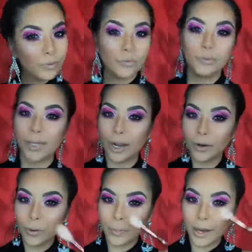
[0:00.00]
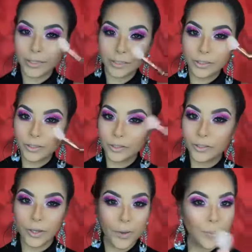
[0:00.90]
Mira nomás.
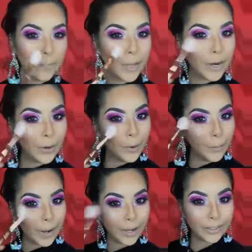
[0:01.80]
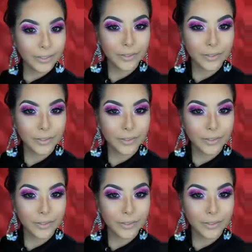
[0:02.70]
Mira nomás.